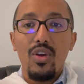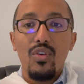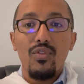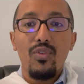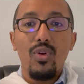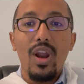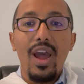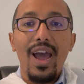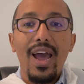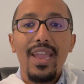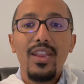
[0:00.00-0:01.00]
"For
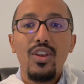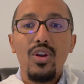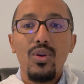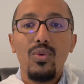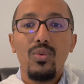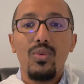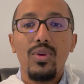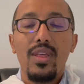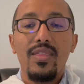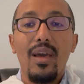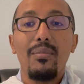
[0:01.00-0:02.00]
I know
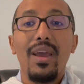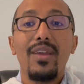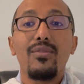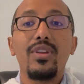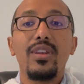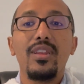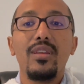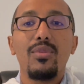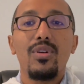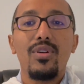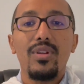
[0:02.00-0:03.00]
that my
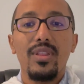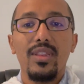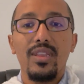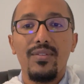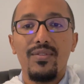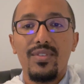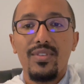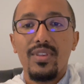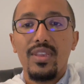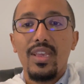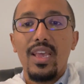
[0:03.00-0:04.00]
Redeemer
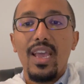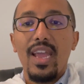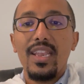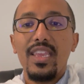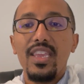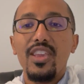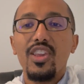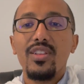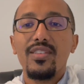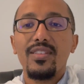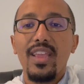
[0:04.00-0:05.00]
lives, and he
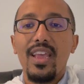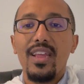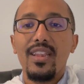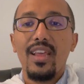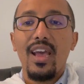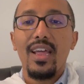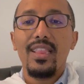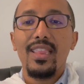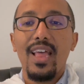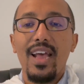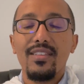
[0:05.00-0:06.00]
shall stand at
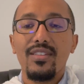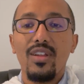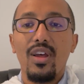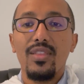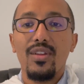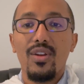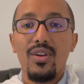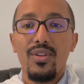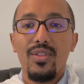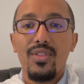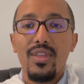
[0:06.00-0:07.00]
last on the
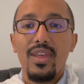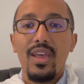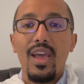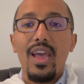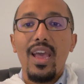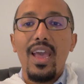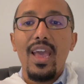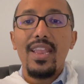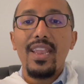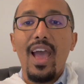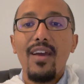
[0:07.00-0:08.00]
earth.
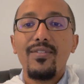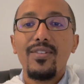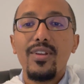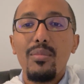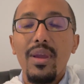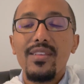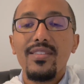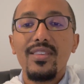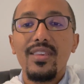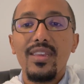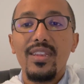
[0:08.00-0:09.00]
And after my
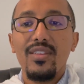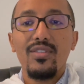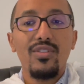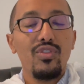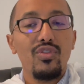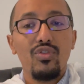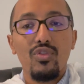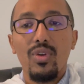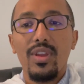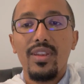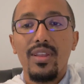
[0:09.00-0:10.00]
skin is
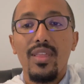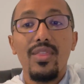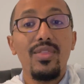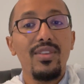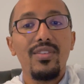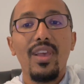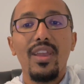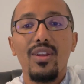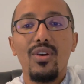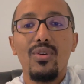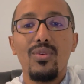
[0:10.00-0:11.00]
destroyed, this I
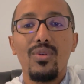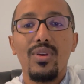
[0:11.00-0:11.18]
know,